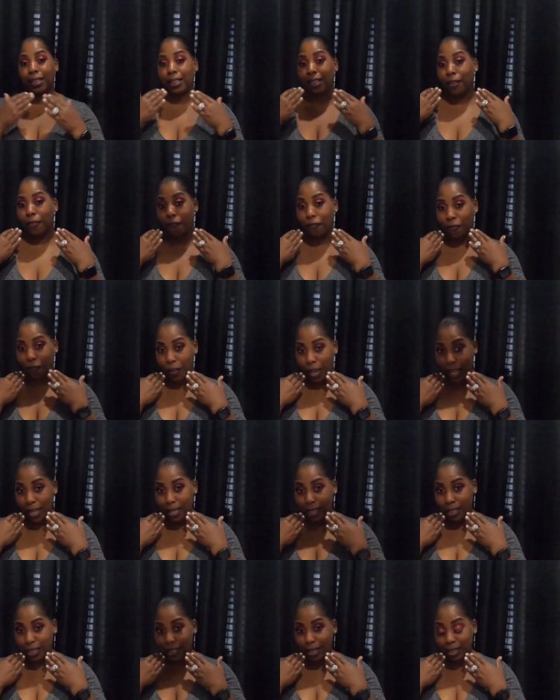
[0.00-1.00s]
The
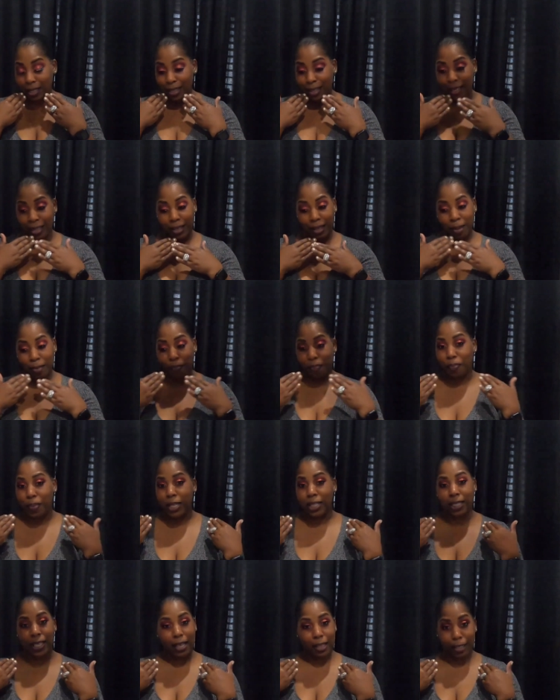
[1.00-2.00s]
face
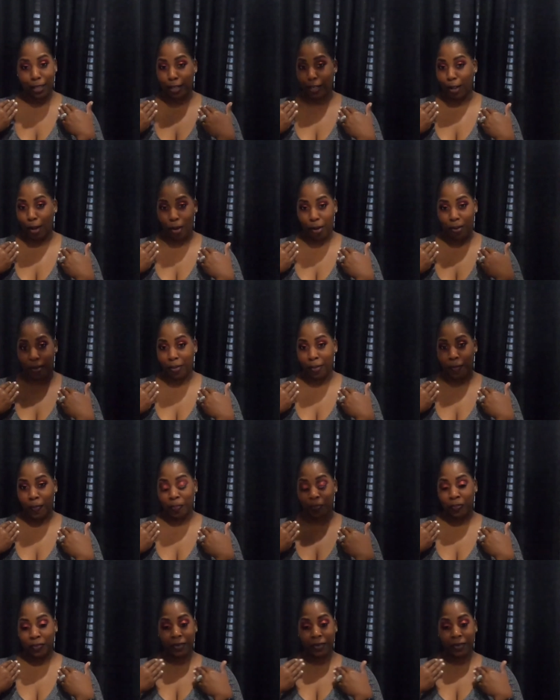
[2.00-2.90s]
be telling it all.